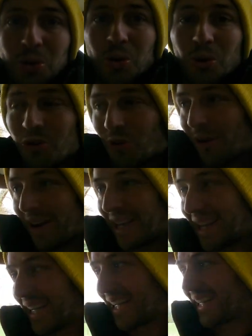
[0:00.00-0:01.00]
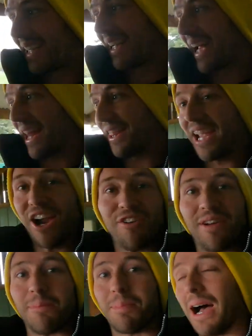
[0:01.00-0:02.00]
Alrighty, at the
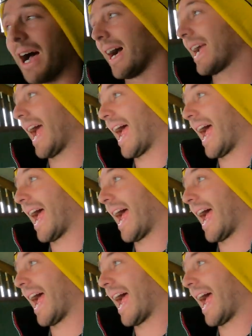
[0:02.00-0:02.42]
Caravan park,